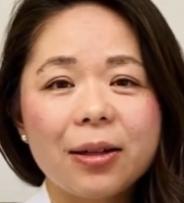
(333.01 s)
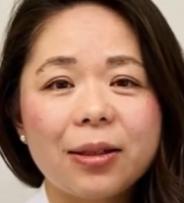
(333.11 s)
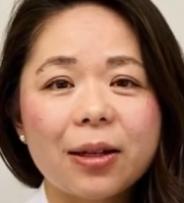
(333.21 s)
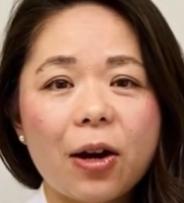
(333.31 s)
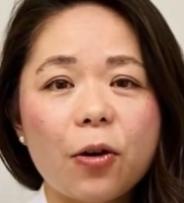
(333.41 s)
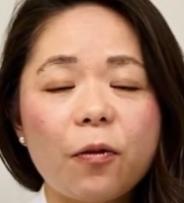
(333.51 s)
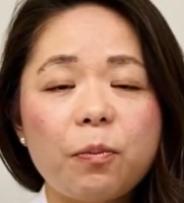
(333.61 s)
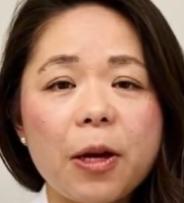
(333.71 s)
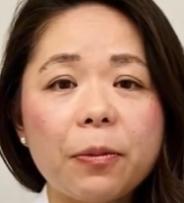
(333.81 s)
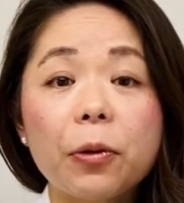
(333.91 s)
So
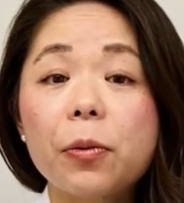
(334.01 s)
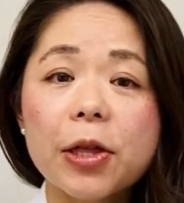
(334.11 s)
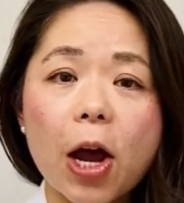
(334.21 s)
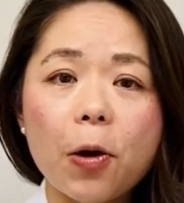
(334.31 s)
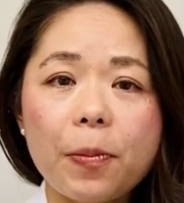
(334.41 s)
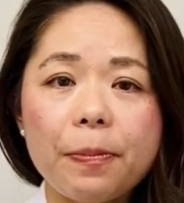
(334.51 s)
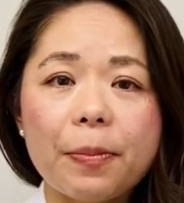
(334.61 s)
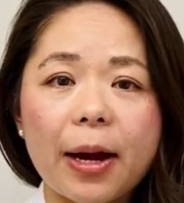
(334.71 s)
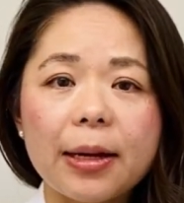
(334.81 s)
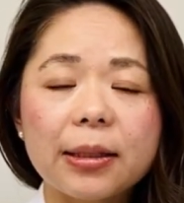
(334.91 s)
people with open
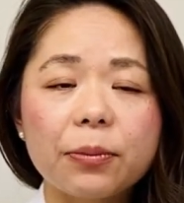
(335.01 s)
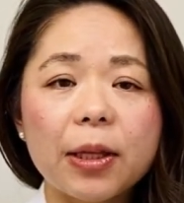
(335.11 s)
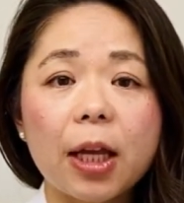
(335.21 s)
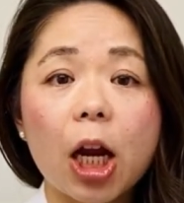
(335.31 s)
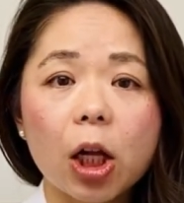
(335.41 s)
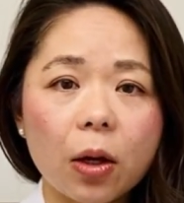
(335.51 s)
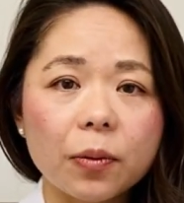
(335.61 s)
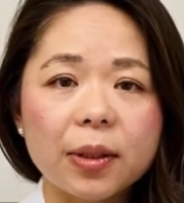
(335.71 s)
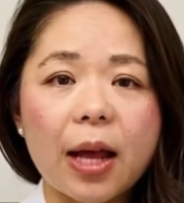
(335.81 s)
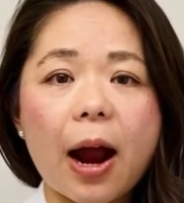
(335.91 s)
bites, when they
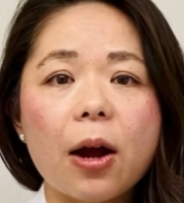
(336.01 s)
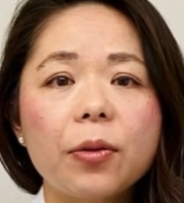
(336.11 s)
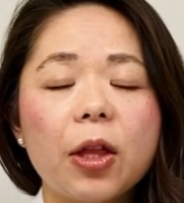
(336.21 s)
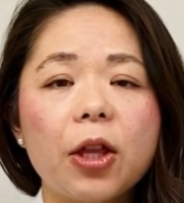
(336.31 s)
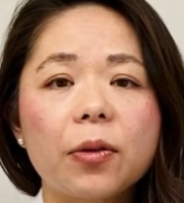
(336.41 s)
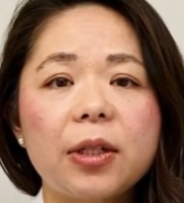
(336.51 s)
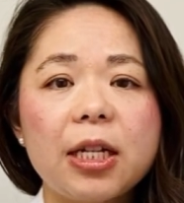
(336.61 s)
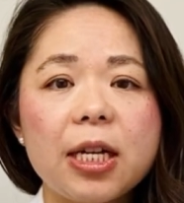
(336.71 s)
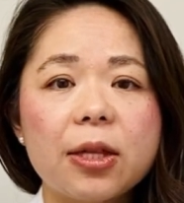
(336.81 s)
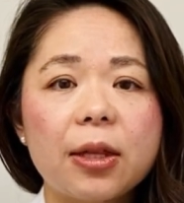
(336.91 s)
close down, their
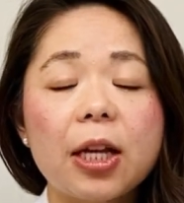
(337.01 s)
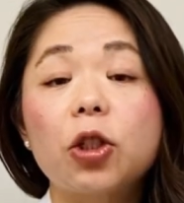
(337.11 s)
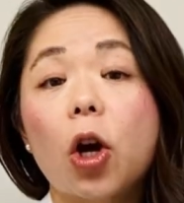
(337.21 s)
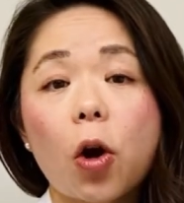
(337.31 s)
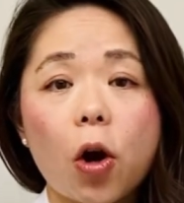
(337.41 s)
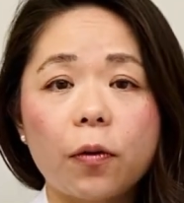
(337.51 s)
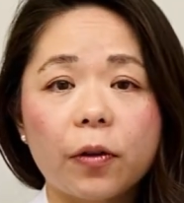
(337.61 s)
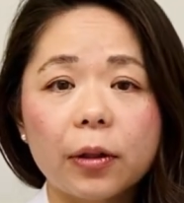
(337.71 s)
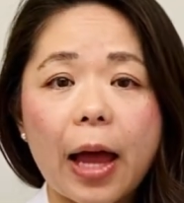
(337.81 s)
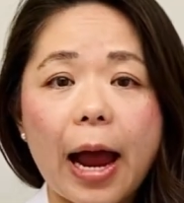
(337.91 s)
teeth, they don't
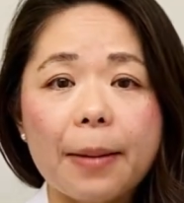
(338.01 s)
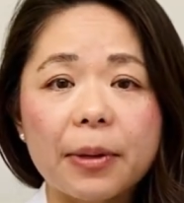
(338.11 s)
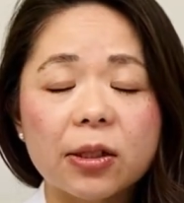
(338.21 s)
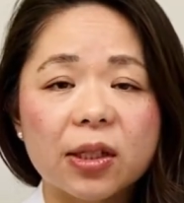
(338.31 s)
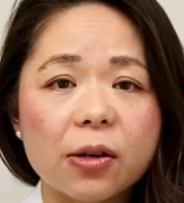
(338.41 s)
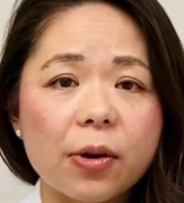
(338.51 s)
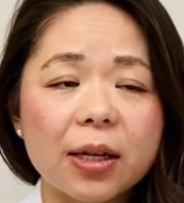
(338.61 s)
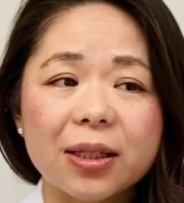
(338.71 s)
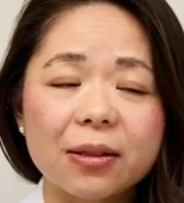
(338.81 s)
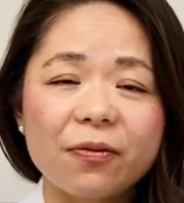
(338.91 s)
overlap. And so
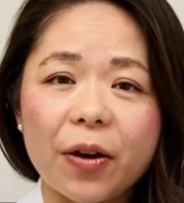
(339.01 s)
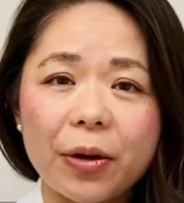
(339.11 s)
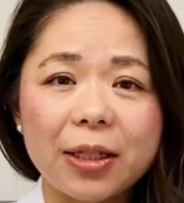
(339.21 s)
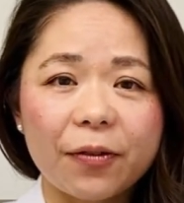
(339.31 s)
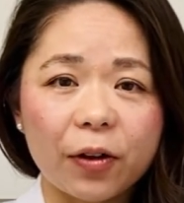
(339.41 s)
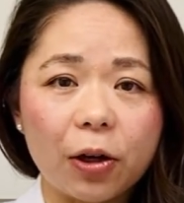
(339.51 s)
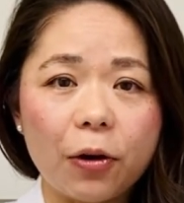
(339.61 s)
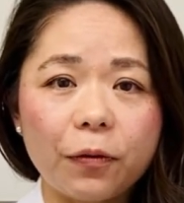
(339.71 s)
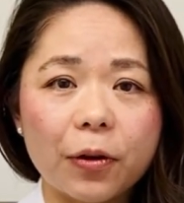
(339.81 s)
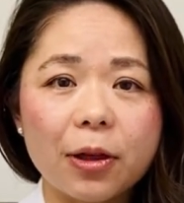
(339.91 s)
it's very
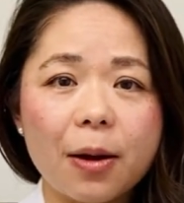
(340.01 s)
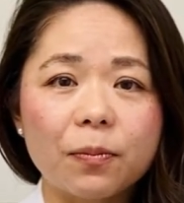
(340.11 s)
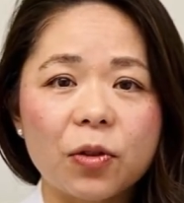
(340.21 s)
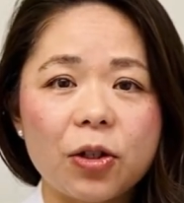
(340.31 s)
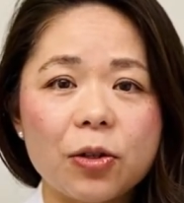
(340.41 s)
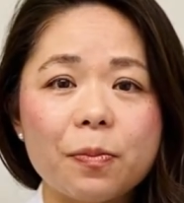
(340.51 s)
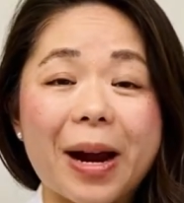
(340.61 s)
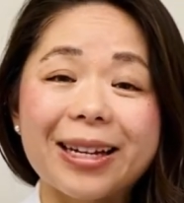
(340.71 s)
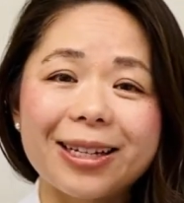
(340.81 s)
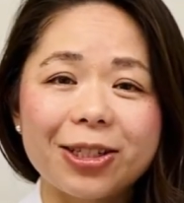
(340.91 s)
difficult for them to
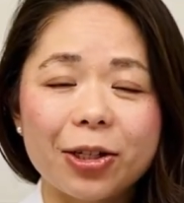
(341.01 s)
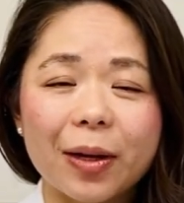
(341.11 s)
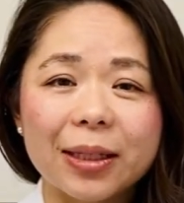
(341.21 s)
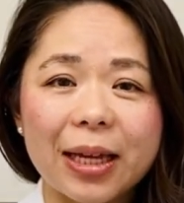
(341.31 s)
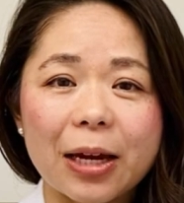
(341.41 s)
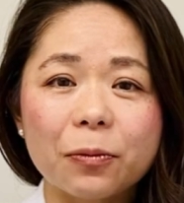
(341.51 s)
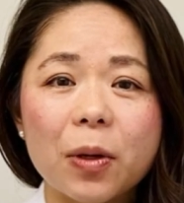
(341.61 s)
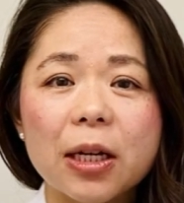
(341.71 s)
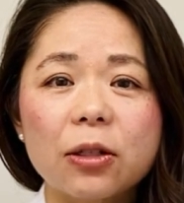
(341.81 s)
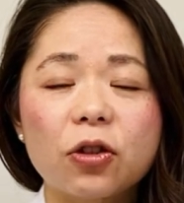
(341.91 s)
bite into a
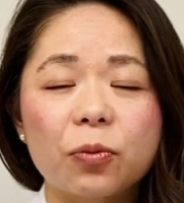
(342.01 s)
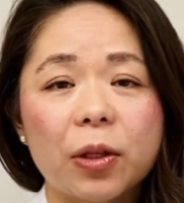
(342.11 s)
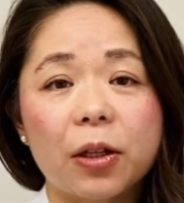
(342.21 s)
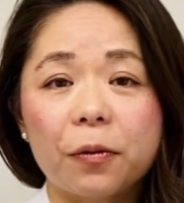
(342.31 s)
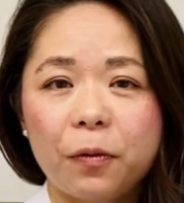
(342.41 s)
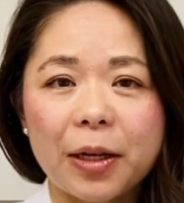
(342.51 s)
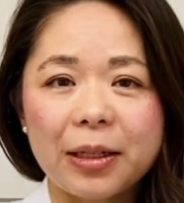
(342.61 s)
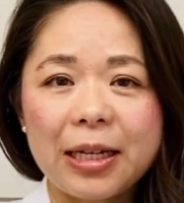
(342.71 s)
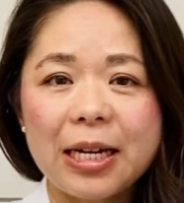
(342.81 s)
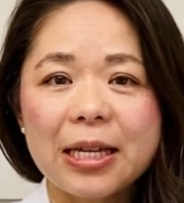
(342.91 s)
sandwich with their front
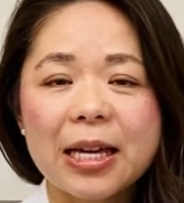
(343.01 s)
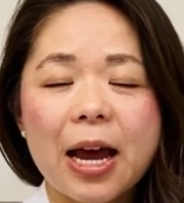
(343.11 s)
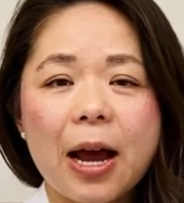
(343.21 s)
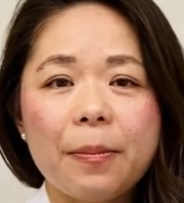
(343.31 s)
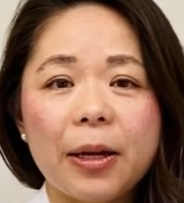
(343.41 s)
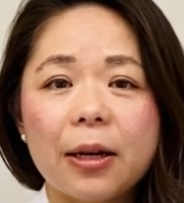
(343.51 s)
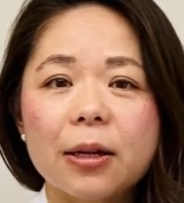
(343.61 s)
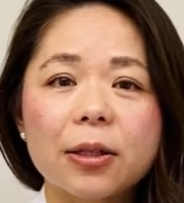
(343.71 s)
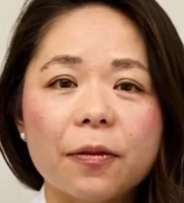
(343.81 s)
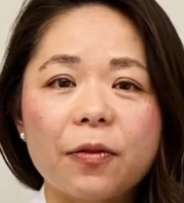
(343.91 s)
teeth
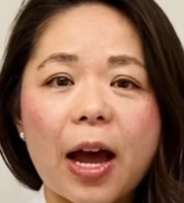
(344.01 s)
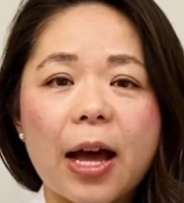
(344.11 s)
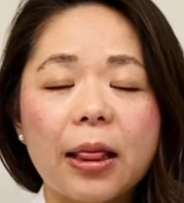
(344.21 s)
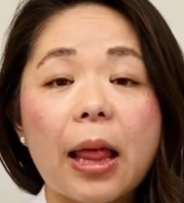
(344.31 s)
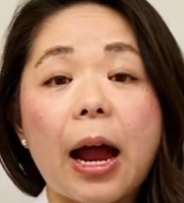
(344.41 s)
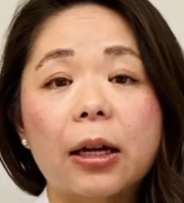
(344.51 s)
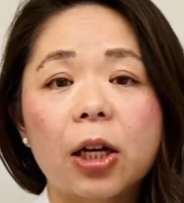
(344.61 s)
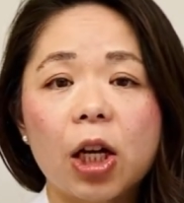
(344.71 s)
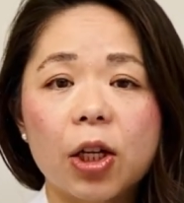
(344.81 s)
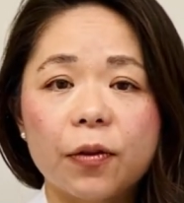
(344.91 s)
because of that lack
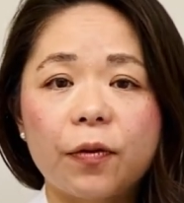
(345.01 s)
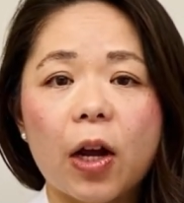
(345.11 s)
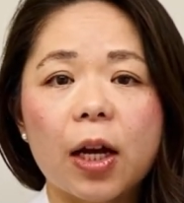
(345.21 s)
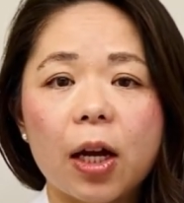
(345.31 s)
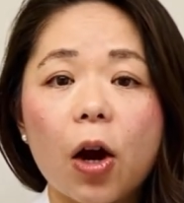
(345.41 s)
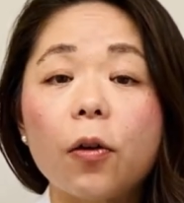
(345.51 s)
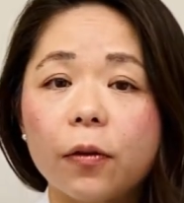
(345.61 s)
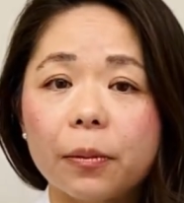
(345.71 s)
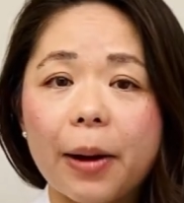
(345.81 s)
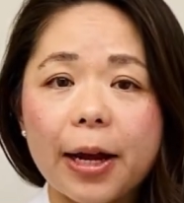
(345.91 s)
of uh,
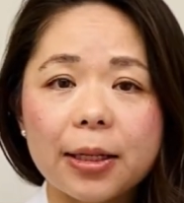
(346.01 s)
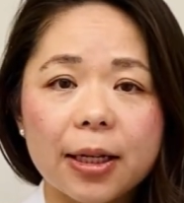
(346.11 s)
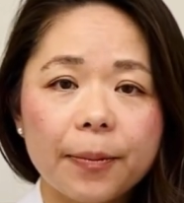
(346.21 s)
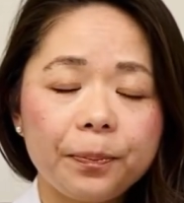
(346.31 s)
overbite.